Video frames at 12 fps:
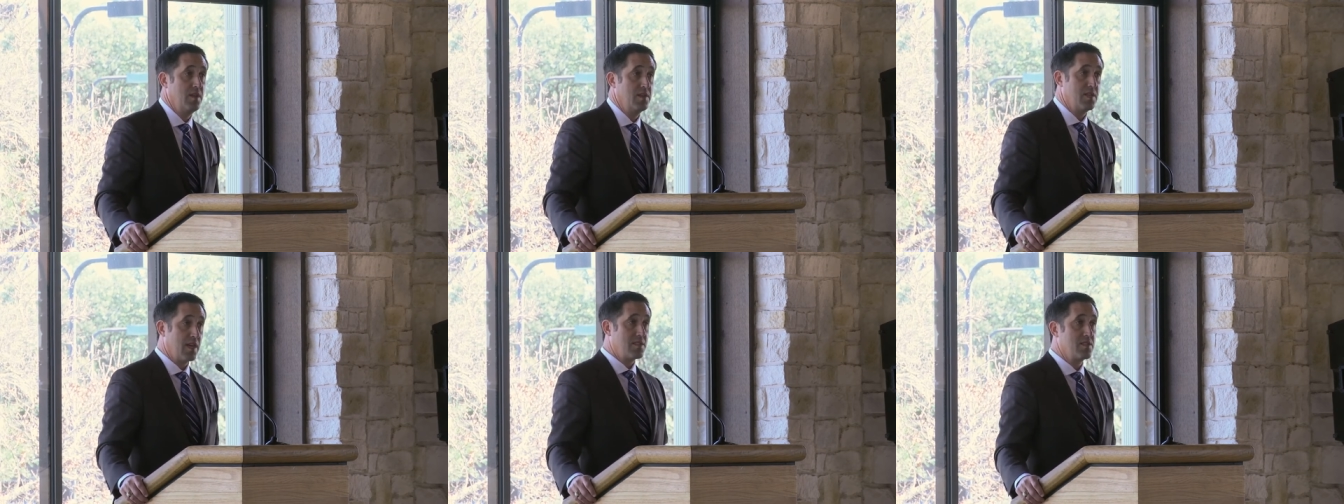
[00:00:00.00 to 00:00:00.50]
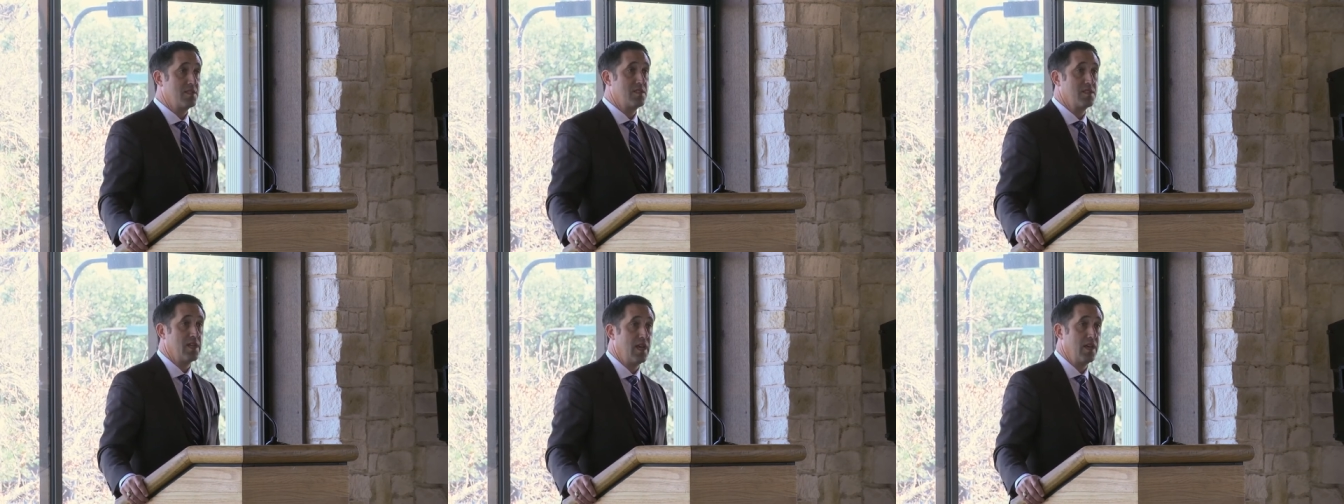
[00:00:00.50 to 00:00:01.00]
Texas
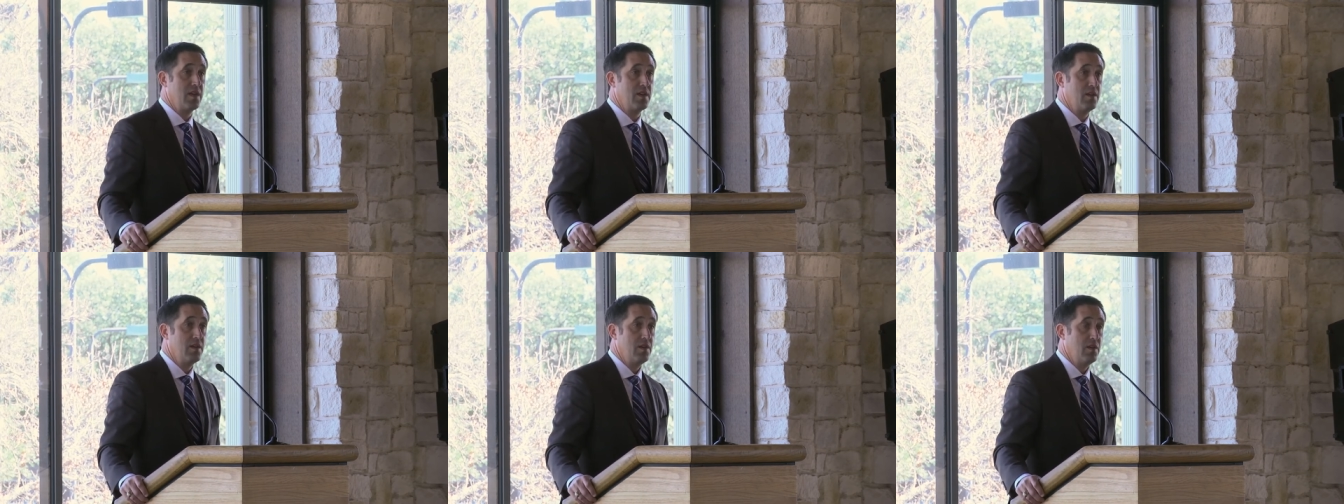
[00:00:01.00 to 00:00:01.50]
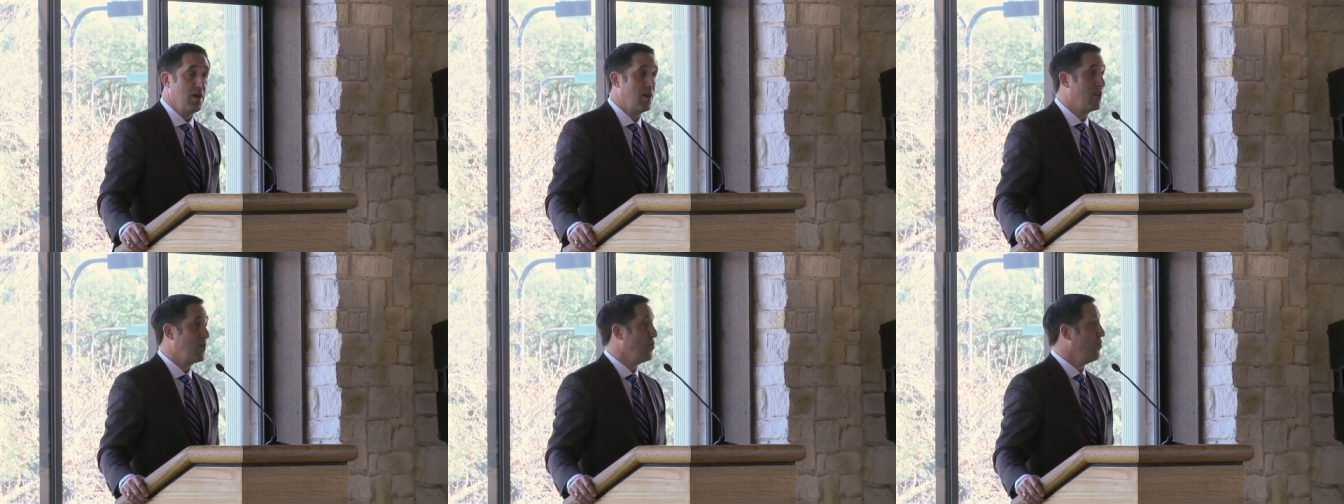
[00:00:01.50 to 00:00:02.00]
has added
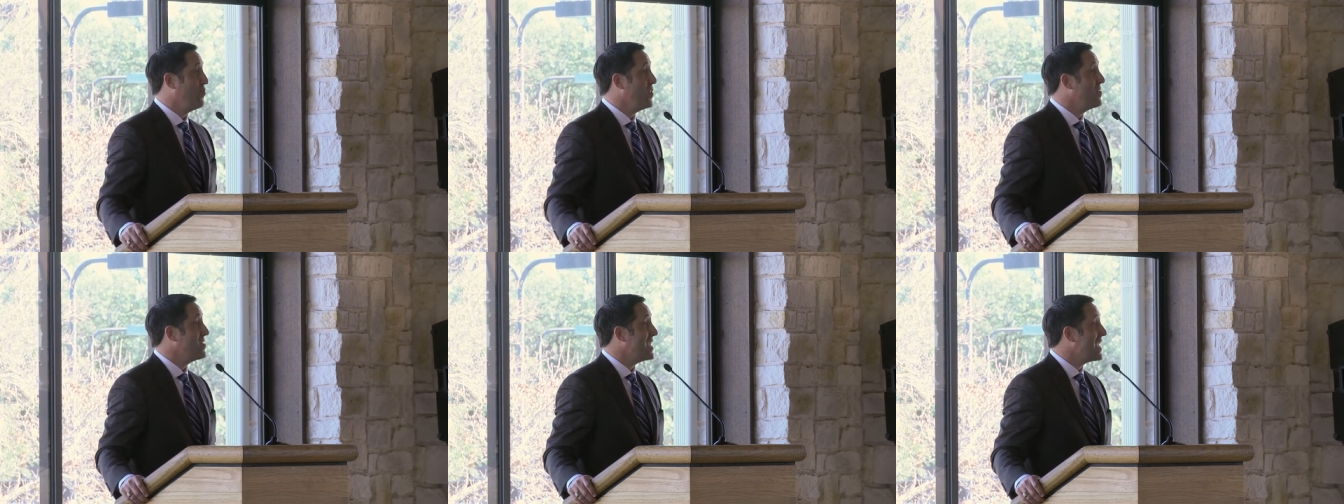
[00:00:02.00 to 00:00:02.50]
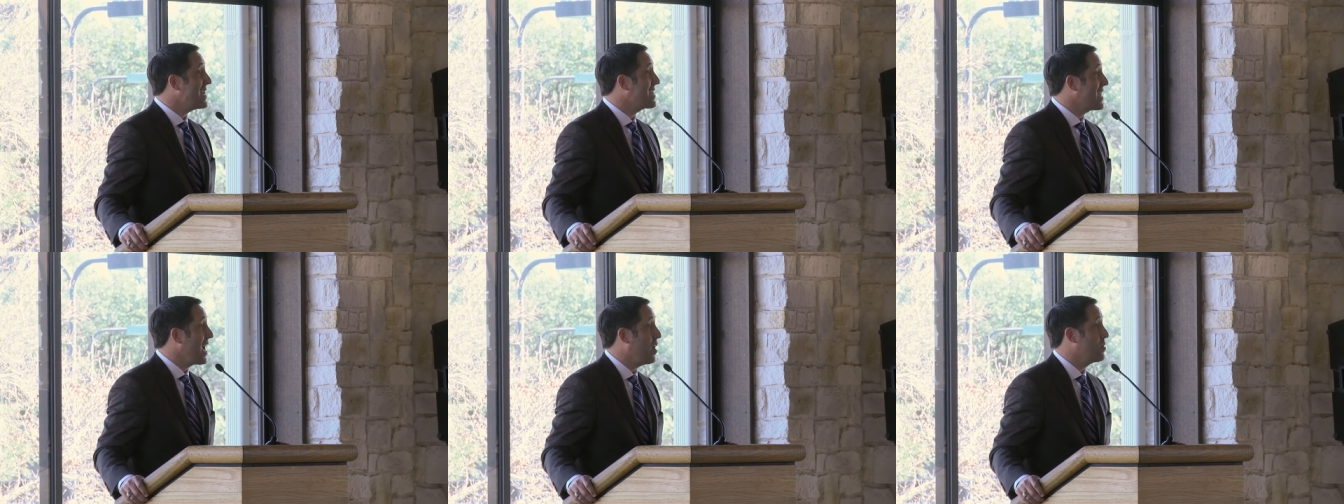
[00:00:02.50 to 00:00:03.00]
another fifteen
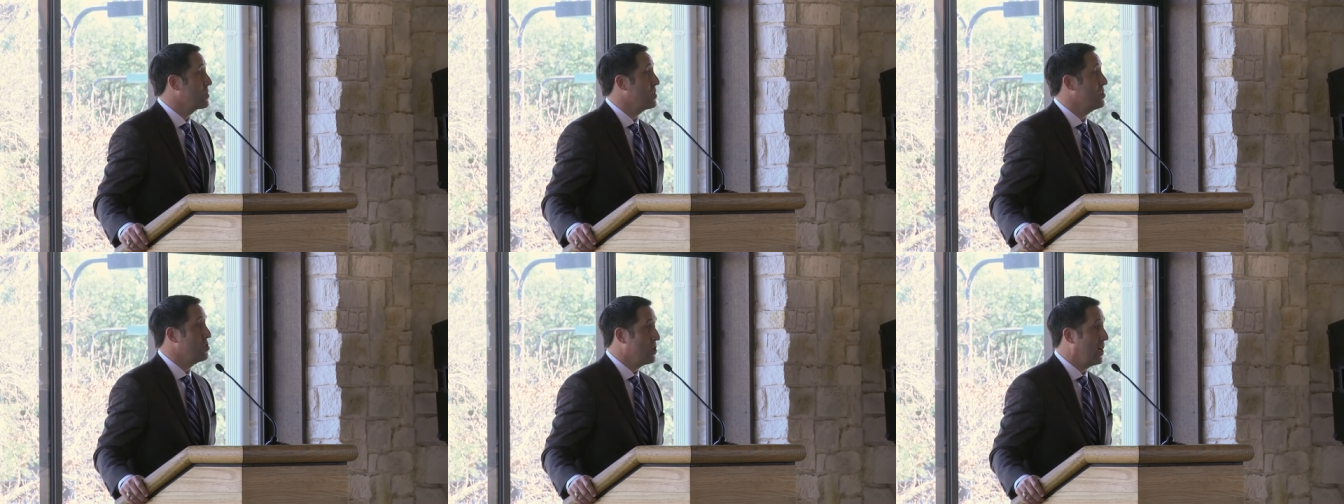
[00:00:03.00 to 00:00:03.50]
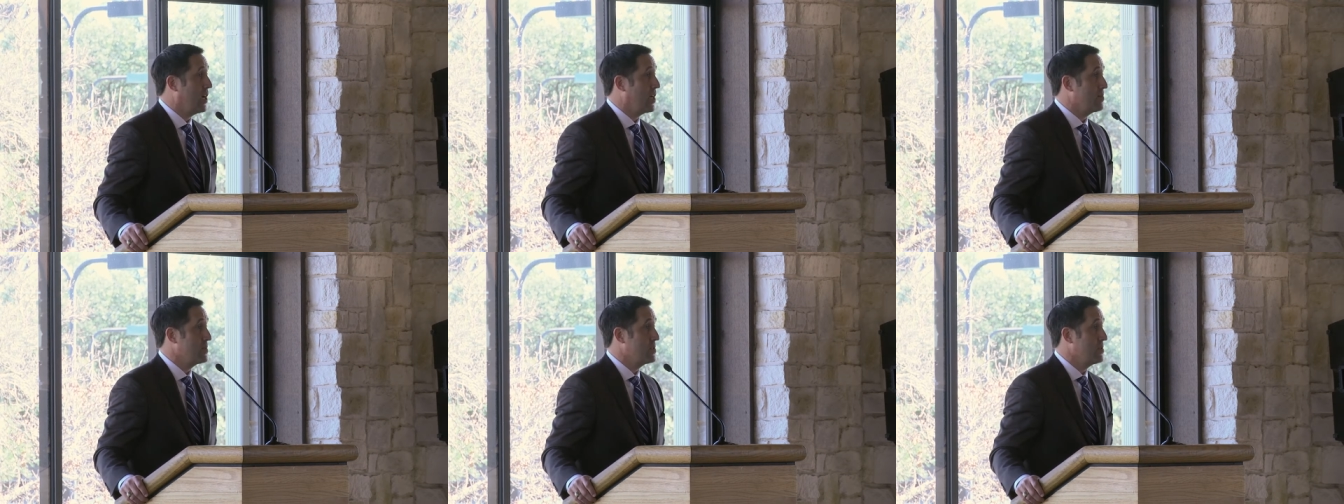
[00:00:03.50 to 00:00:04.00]
thousand
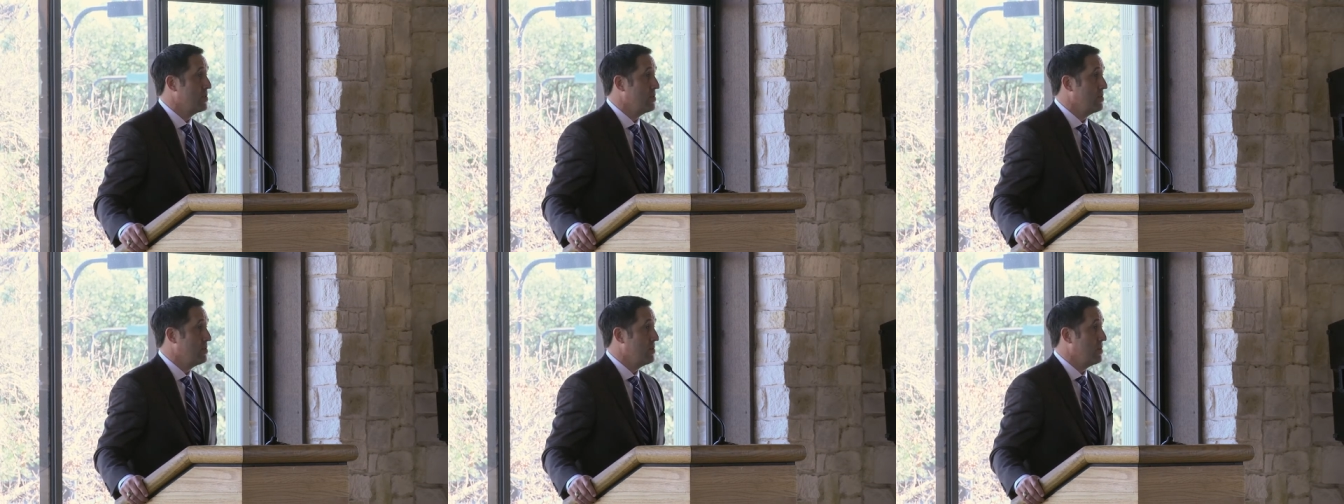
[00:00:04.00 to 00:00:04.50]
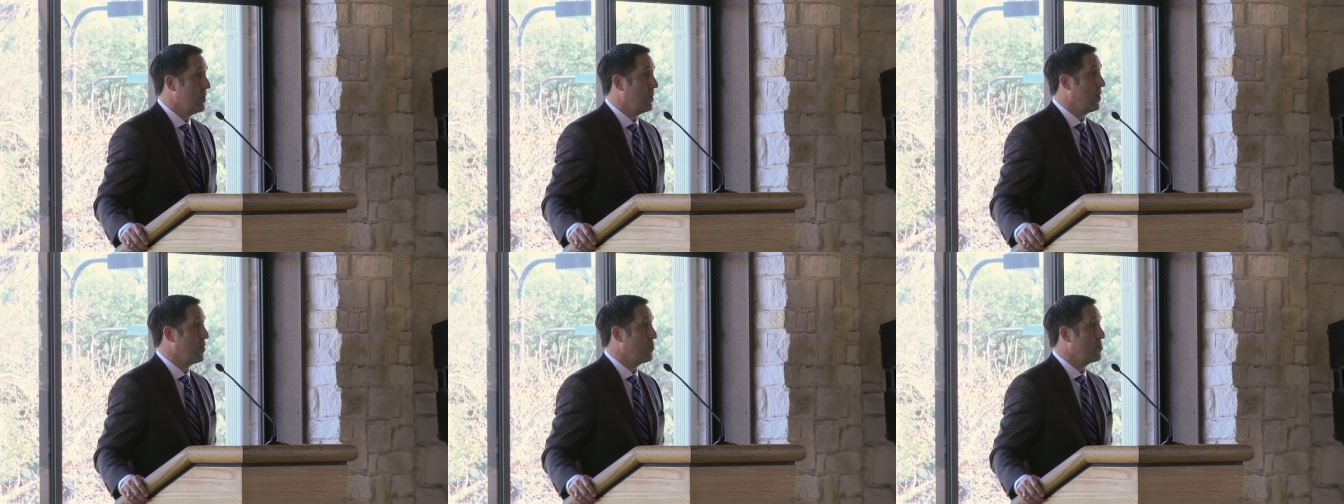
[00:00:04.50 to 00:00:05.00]
jobs in
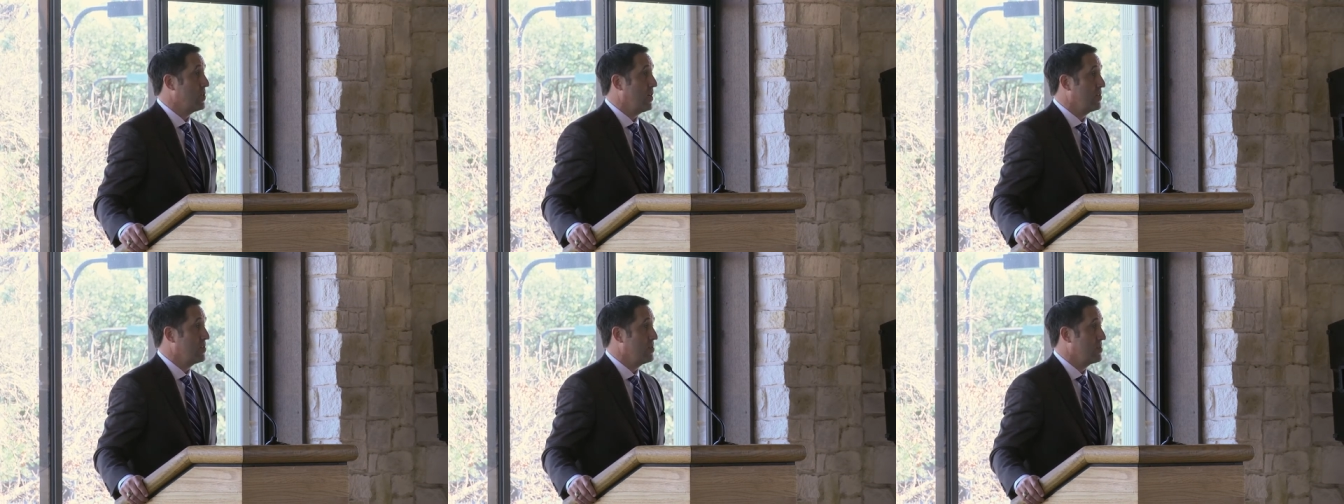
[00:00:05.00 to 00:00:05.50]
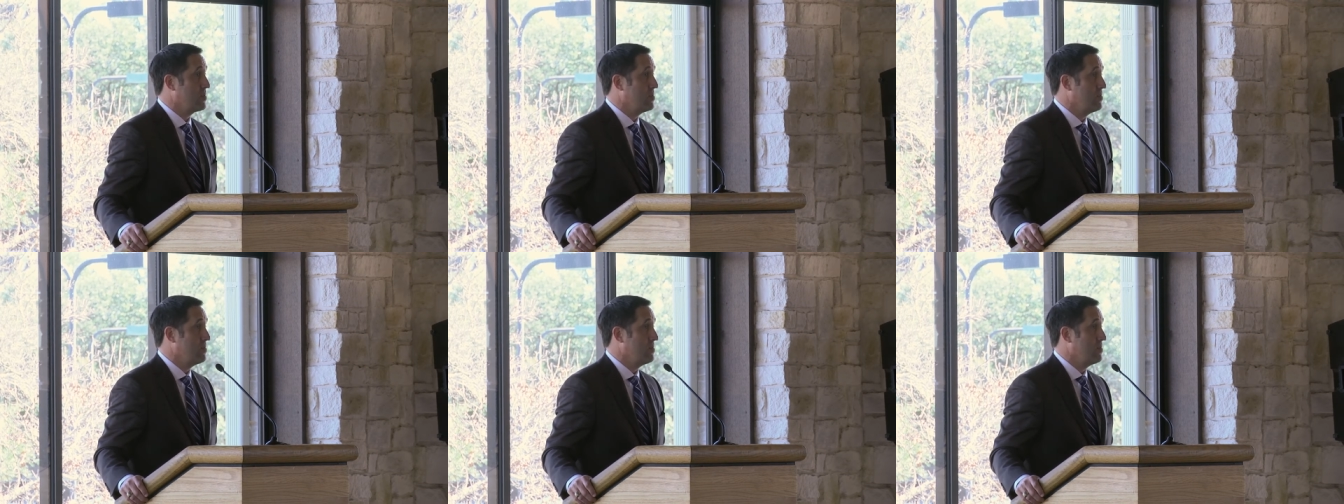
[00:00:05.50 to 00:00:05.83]
other sectors.